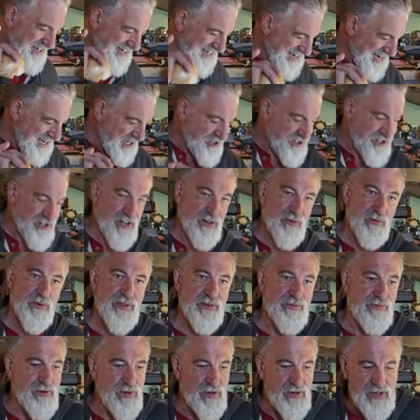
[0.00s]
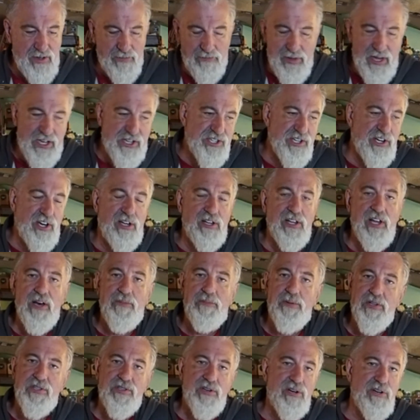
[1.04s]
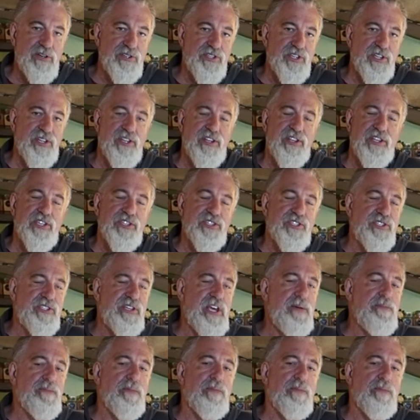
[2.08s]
got to start with a roux. You mix it all up. It turns into this deep